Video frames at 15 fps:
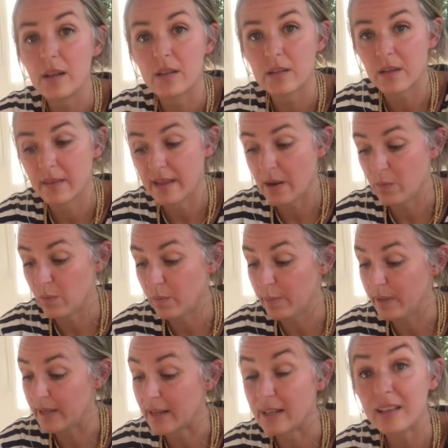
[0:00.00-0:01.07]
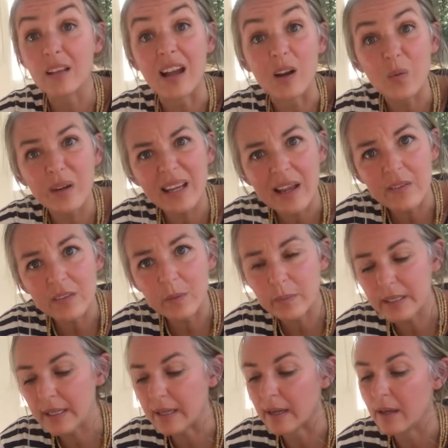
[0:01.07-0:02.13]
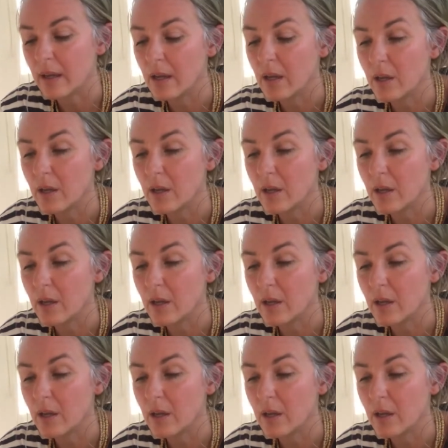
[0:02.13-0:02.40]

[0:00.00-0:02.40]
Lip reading: So that will be like we have them here.